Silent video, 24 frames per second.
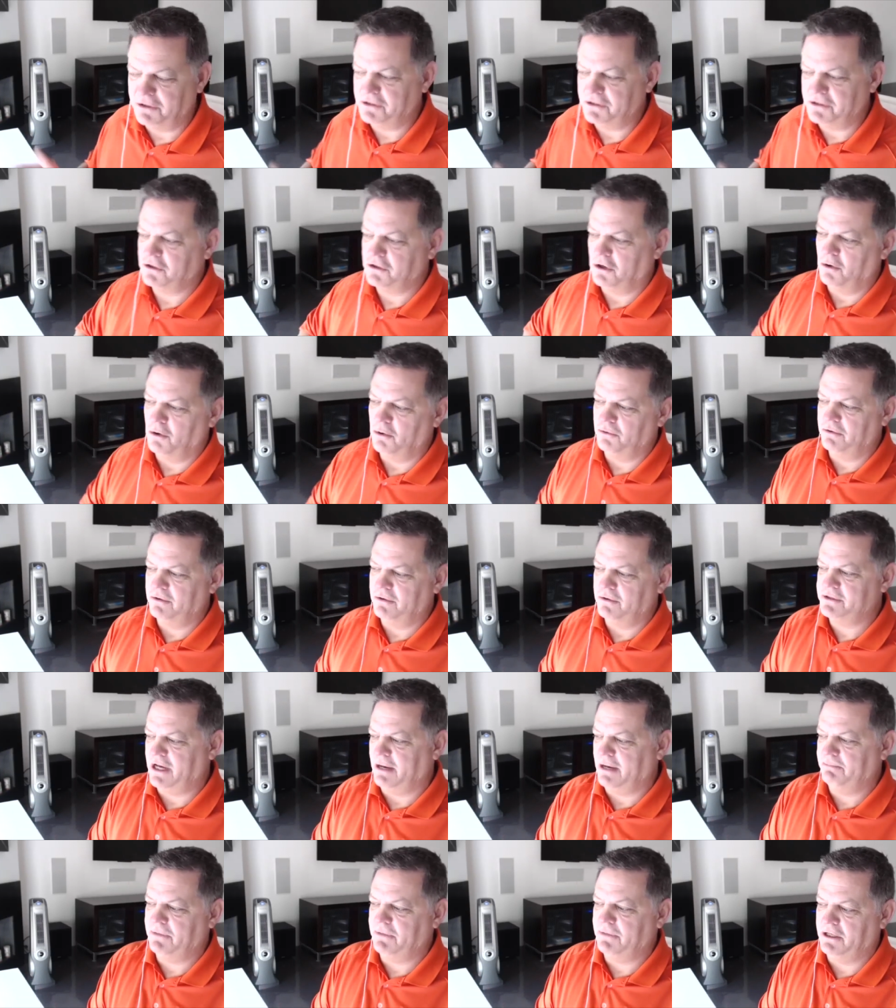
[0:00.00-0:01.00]
So the
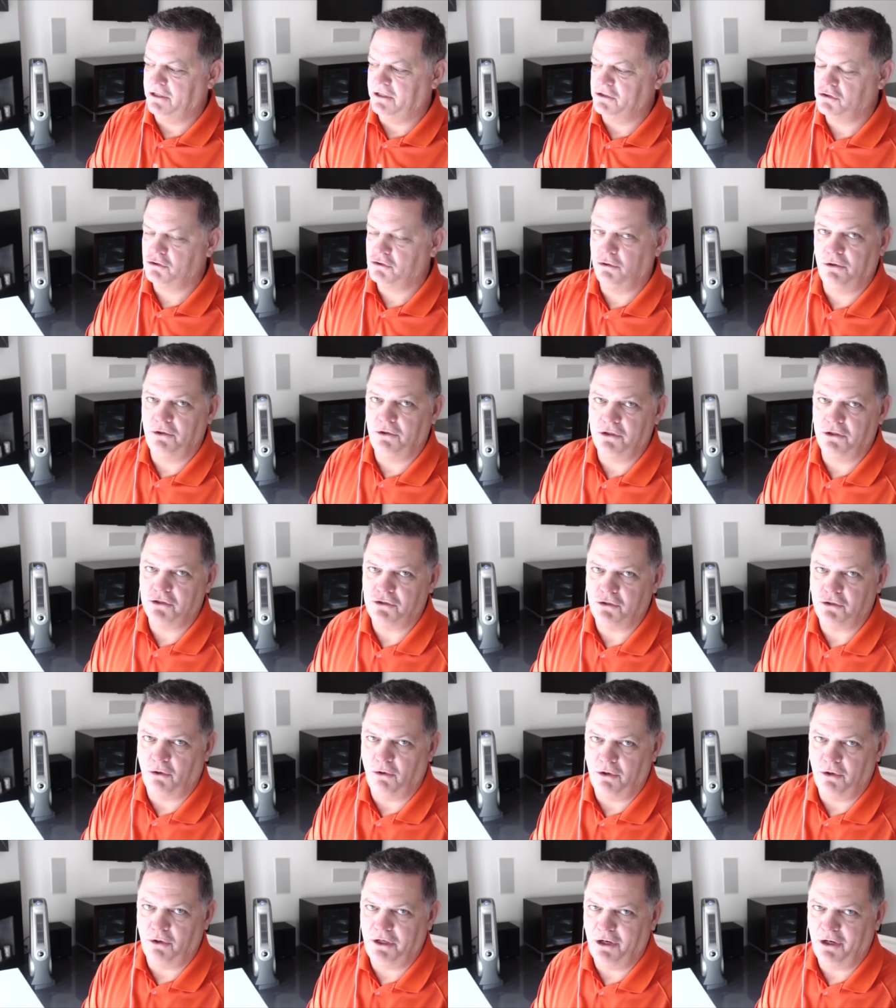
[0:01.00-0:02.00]
same thing is true your
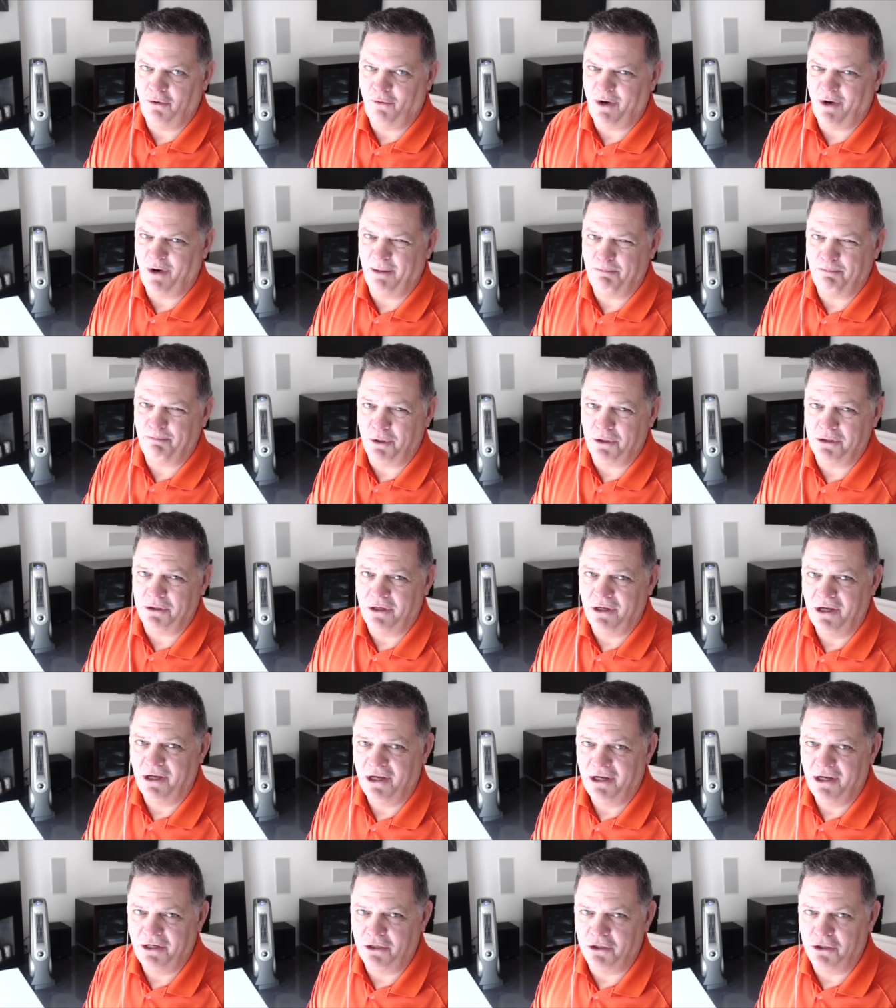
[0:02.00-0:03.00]
solar. You don't want to put
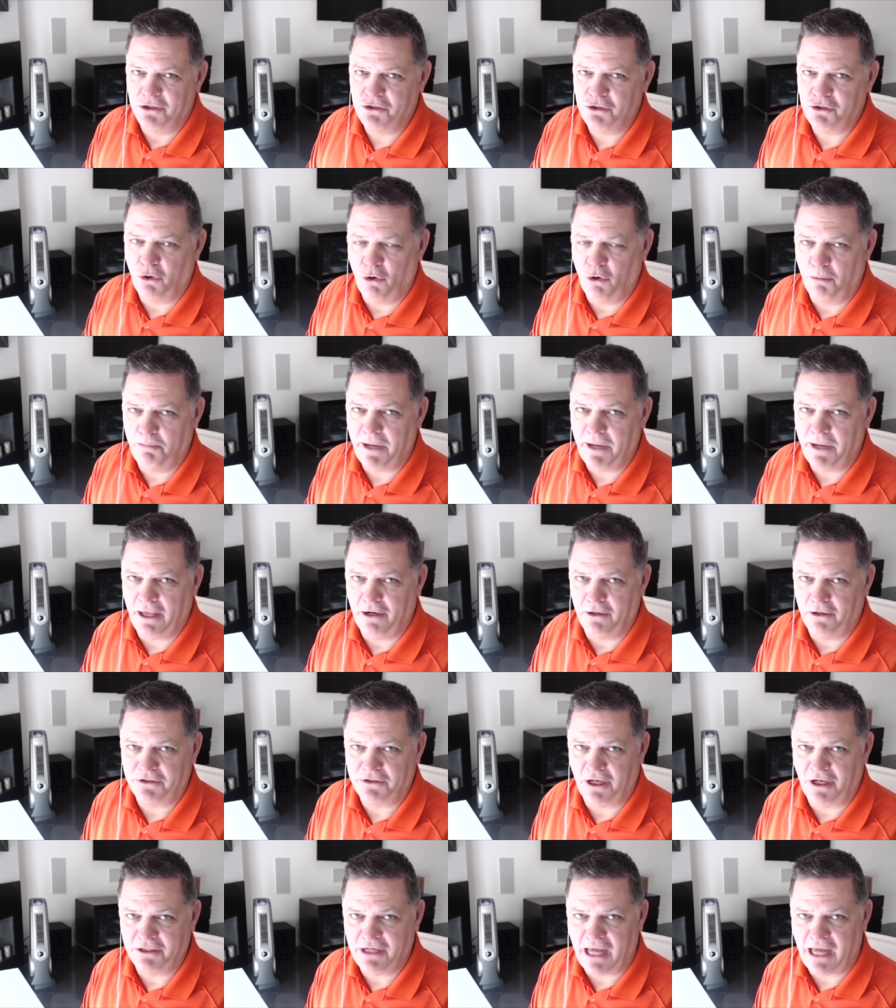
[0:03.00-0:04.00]
your solar panels
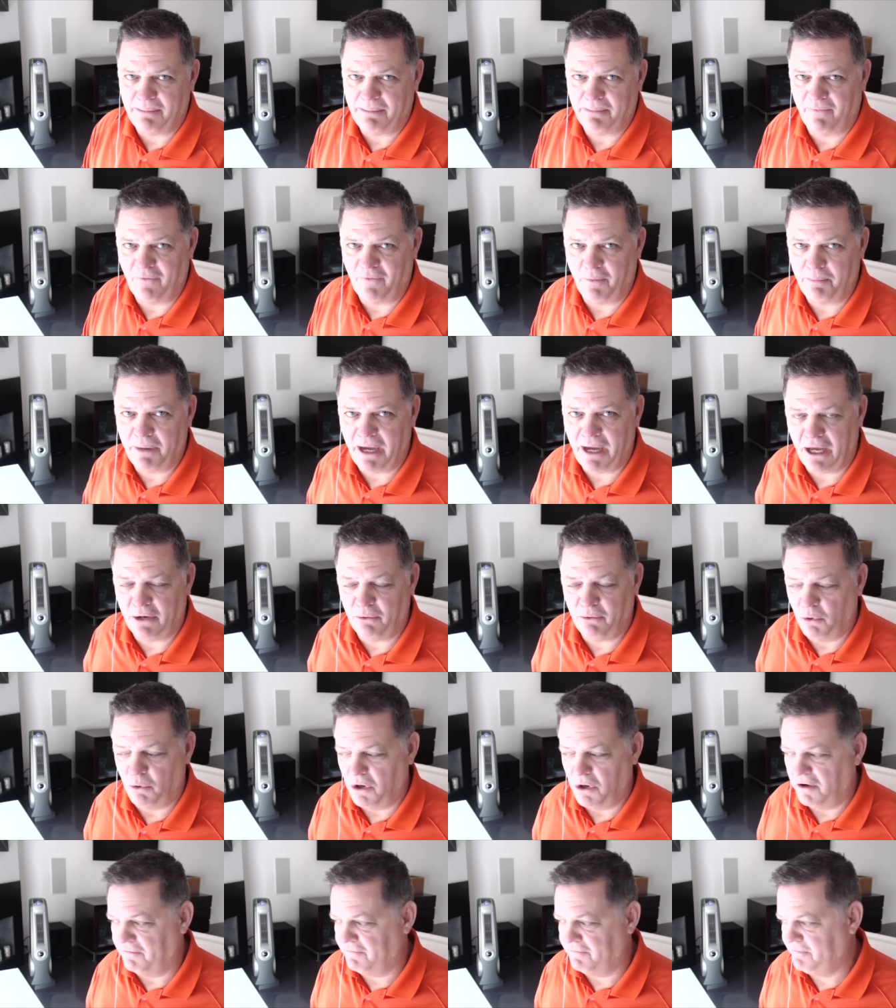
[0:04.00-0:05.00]
on top of a bad
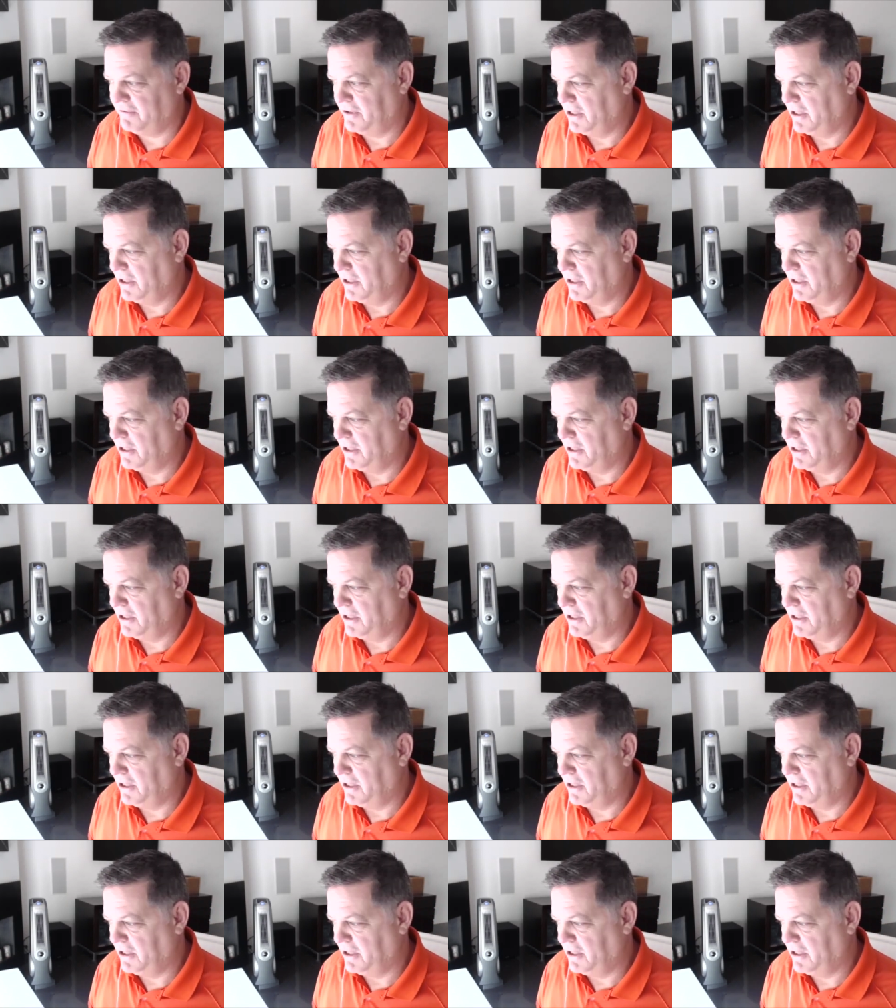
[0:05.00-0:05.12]
roof.